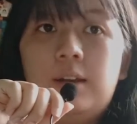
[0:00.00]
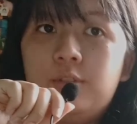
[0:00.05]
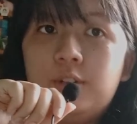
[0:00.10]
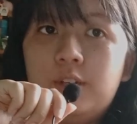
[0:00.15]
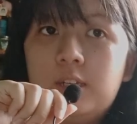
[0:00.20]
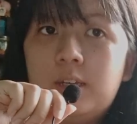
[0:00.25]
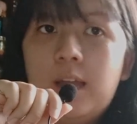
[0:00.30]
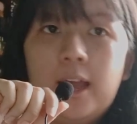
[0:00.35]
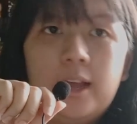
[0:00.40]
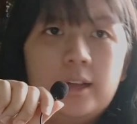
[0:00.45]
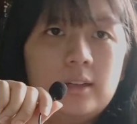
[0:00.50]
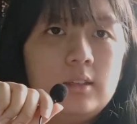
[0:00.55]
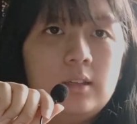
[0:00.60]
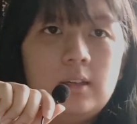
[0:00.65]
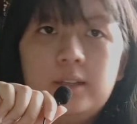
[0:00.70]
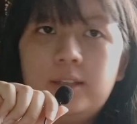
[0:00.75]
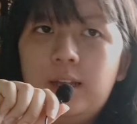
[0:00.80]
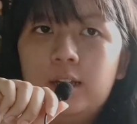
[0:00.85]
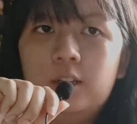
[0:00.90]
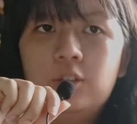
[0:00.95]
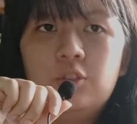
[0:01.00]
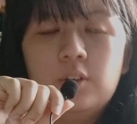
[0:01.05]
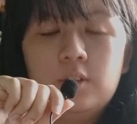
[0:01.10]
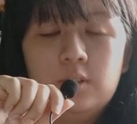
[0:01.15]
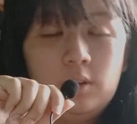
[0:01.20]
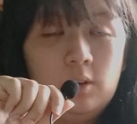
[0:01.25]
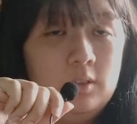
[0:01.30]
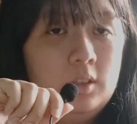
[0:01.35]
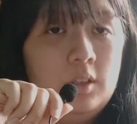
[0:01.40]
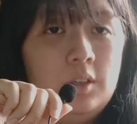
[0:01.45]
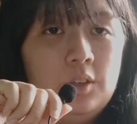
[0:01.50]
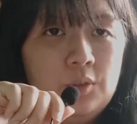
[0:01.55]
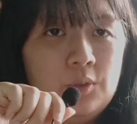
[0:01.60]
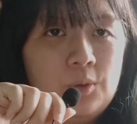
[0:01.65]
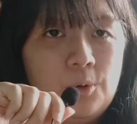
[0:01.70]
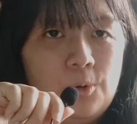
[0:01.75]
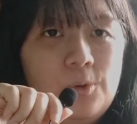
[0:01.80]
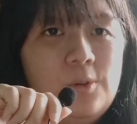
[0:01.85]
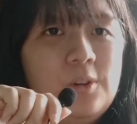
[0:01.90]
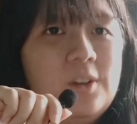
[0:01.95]
every actor and actress on this
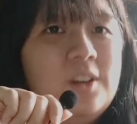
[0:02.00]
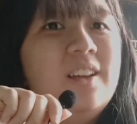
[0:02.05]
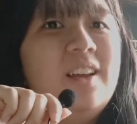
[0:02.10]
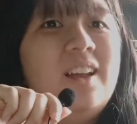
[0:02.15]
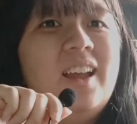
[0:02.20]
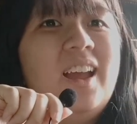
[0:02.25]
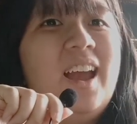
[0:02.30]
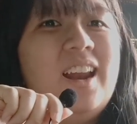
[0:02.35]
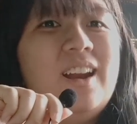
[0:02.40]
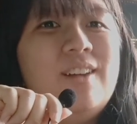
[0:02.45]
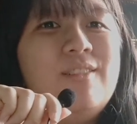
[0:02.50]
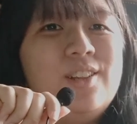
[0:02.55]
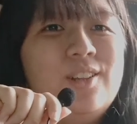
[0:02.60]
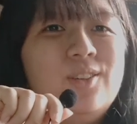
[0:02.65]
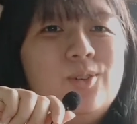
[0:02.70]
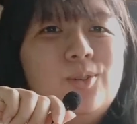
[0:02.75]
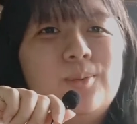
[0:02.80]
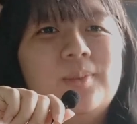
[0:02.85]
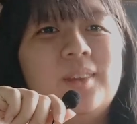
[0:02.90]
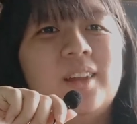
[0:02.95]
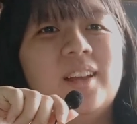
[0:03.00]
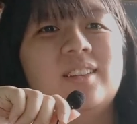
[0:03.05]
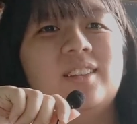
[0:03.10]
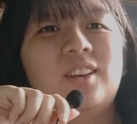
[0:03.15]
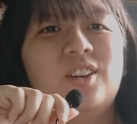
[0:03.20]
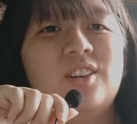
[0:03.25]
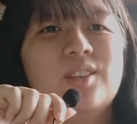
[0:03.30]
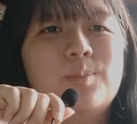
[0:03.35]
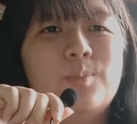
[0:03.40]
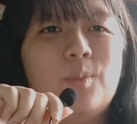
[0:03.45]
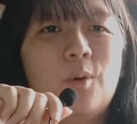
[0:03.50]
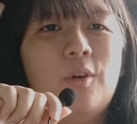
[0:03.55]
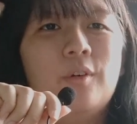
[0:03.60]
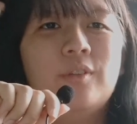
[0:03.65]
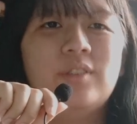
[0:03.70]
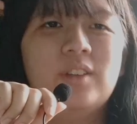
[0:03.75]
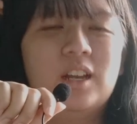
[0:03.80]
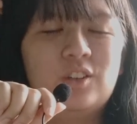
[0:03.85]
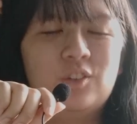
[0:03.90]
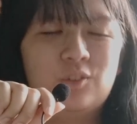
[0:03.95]
show, and I really hope that there's more
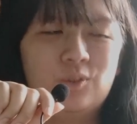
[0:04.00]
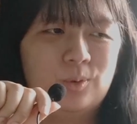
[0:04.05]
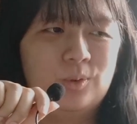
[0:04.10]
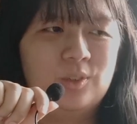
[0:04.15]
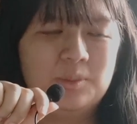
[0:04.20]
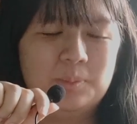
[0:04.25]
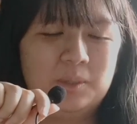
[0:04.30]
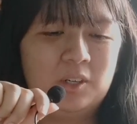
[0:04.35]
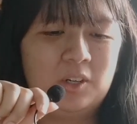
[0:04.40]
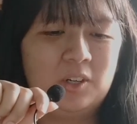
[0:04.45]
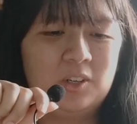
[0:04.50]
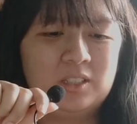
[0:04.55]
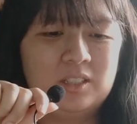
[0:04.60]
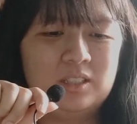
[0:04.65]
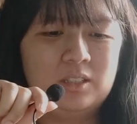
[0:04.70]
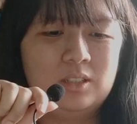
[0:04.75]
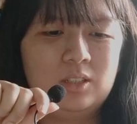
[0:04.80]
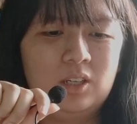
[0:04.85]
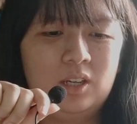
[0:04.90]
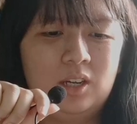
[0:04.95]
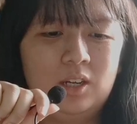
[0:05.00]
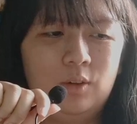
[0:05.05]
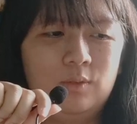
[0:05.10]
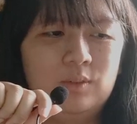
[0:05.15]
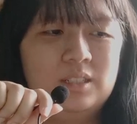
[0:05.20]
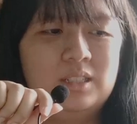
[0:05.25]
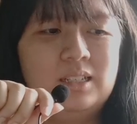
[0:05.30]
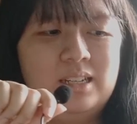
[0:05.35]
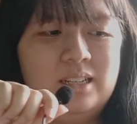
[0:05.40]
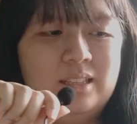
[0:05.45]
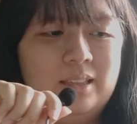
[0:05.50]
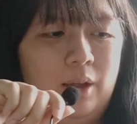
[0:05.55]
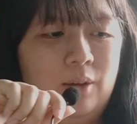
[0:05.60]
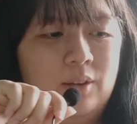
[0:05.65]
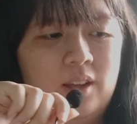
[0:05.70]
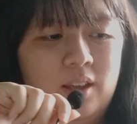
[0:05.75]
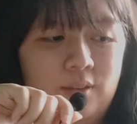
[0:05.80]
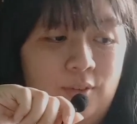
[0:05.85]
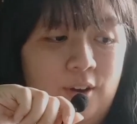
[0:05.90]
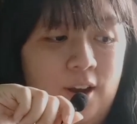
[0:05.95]
of such shows because you can obviously tell
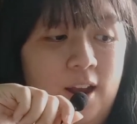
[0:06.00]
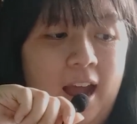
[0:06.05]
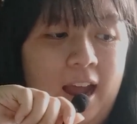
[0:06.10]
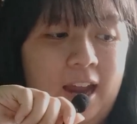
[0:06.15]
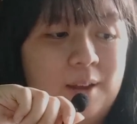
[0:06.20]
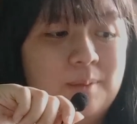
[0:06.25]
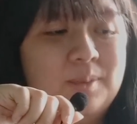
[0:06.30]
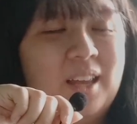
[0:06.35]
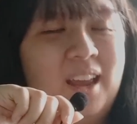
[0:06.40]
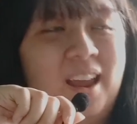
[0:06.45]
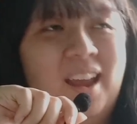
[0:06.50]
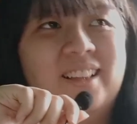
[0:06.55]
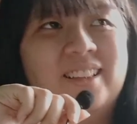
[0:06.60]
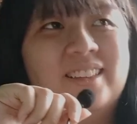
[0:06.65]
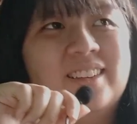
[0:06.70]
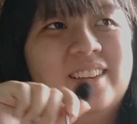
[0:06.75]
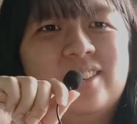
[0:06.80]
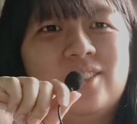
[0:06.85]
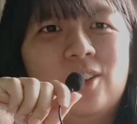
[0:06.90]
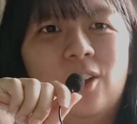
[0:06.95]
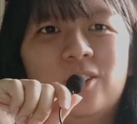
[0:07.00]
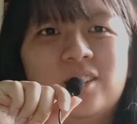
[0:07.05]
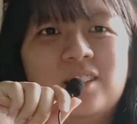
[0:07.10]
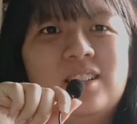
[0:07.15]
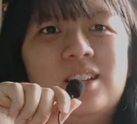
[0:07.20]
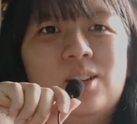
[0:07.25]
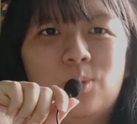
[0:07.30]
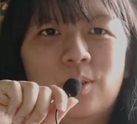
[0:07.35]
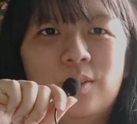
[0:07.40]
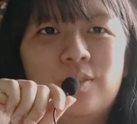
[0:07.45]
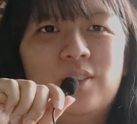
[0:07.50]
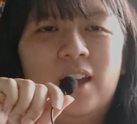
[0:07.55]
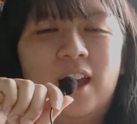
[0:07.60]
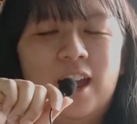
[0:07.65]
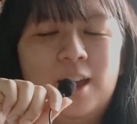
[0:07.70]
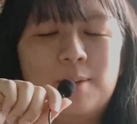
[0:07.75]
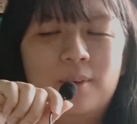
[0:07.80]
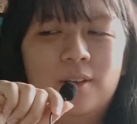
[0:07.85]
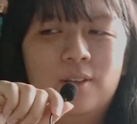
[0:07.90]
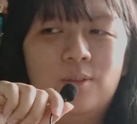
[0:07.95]
that it's very hyped and it's honestly worth the
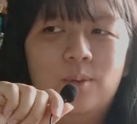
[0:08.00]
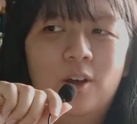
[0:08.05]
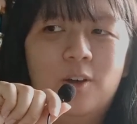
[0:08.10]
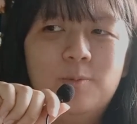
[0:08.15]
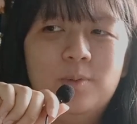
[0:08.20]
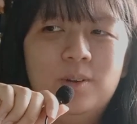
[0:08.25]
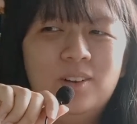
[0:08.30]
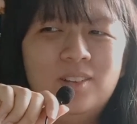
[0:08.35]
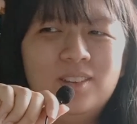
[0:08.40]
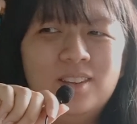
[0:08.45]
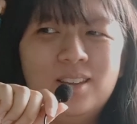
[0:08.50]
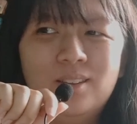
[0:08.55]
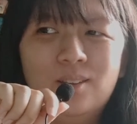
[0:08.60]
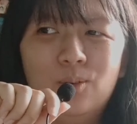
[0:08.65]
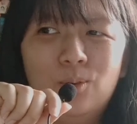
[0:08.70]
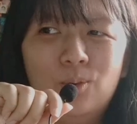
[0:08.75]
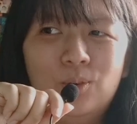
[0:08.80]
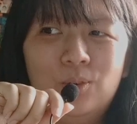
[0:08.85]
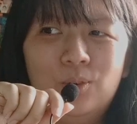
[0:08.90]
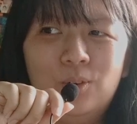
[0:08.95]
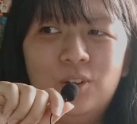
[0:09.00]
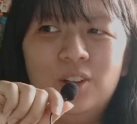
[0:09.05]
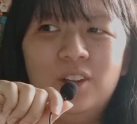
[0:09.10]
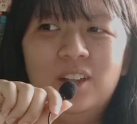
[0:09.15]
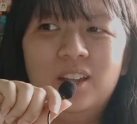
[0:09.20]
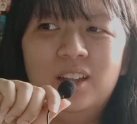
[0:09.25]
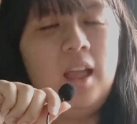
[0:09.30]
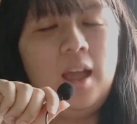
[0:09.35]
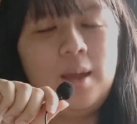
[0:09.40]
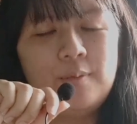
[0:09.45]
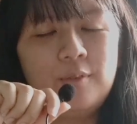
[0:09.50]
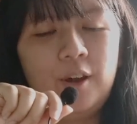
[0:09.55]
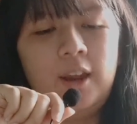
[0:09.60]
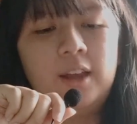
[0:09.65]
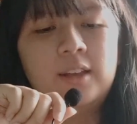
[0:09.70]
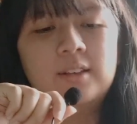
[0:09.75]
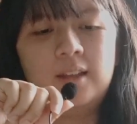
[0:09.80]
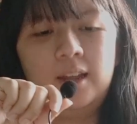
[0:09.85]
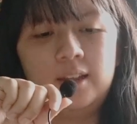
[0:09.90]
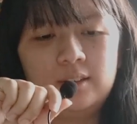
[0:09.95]
hype as well because it's so good. I'm very
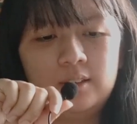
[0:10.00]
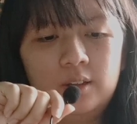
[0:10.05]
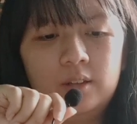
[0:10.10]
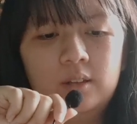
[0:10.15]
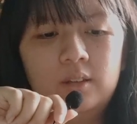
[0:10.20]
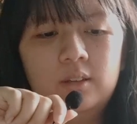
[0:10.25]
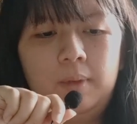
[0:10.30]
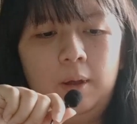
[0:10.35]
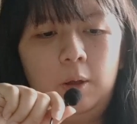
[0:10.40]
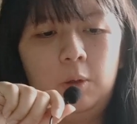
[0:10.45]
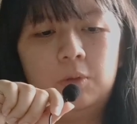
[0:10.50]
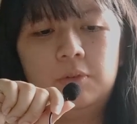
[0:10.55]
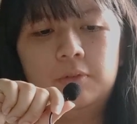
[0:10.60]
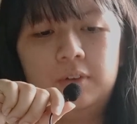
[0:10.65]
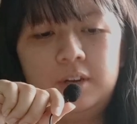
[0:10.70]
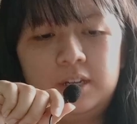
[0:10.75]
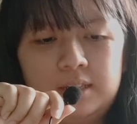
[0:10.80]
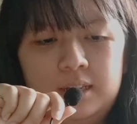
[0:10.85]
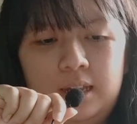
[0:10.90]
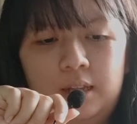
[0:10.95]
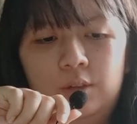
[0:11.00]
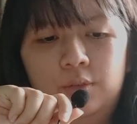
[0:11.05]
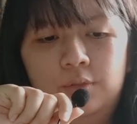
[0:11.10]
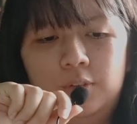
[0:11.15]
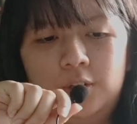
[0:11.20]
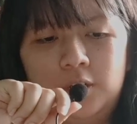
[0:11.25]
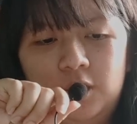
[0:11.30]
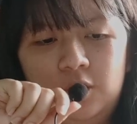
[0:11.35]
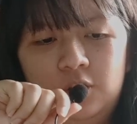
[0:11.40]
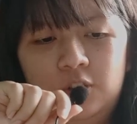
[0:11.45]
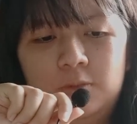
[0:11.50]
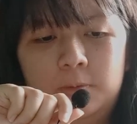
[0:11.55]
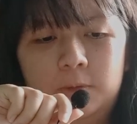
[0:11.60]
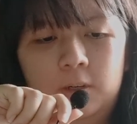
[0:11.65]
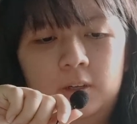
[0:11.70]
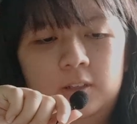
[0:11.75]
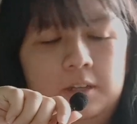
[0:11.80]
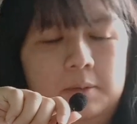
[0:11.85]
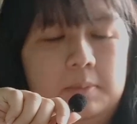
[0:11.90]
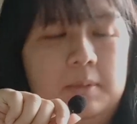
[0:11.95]
excited but also very sad to finish
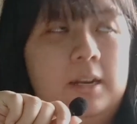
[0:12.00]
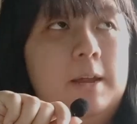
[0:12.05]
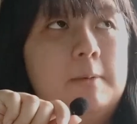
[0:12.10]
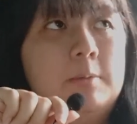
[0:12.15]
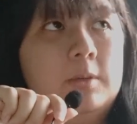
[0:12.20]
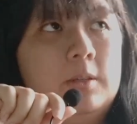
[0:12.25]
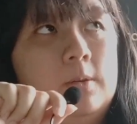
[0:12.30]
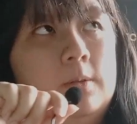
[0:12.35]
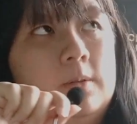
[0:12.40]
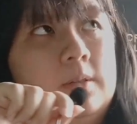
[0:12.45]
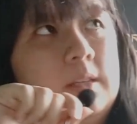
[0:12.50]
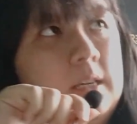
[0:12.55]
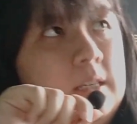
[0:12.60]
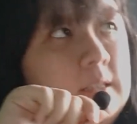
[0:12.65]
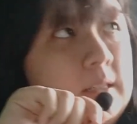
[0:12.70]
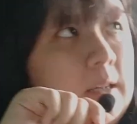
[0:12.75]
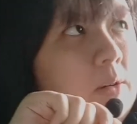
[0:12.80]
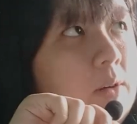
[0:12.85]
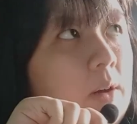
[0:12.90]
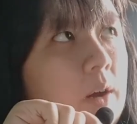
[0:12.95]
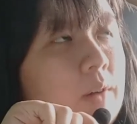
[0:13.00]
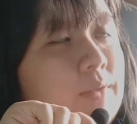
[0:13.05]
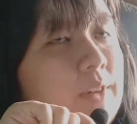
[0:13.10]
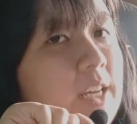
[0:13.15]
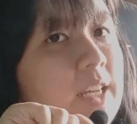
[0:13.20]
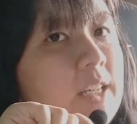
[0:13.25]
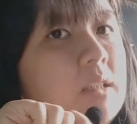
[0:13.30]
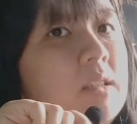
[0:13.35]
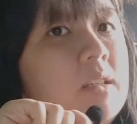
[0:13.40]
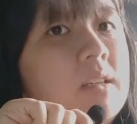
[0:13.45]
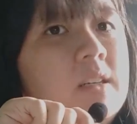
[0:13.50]
because I'm at episode 6 now out of 8.